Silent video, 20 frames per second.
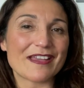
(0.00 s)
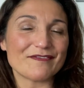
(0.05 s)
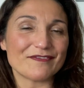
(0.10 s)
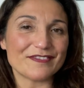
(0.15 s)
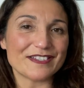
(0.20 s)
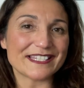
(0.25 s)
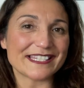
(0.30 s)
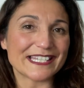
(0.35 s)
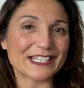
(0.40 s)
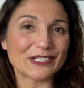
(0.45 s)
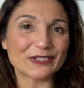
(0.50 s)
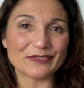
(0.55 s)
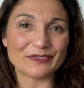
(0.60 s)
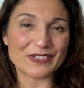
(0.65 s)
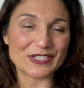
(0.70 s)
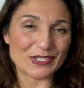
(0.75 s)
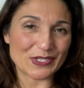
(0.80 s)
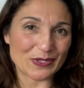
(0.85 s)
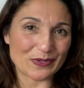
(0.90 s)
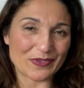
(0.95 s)
every single
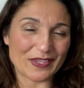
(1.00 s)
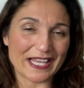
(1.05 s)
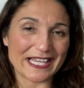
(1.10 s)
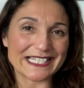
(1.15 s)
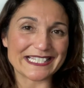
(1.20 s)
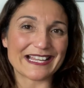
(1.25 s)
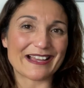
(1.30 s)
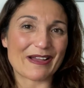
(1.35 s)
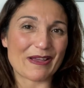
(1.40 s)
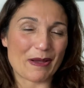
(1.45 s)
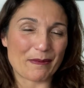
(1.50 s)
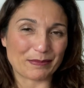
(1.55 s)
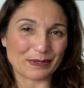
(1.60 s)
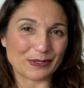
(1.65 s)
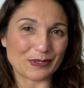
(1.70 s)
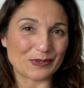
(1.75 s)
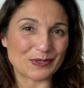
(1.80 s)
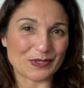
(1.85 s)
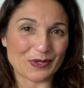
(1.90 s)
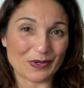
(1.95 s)
video that I
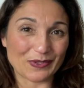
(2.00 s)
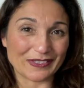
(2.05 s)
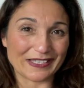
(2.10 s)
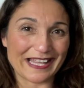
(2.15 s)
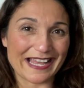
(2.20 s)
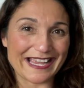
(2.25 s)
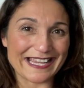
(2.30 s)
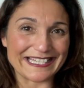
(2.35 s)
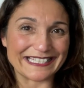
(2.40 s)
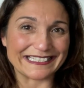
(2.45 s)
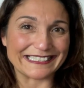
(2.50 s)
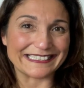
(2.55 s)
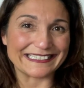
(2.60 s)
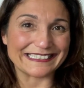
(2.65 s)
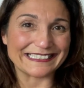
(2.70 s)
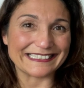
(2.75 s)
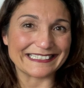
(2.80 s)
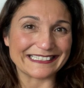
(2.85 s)
upload online.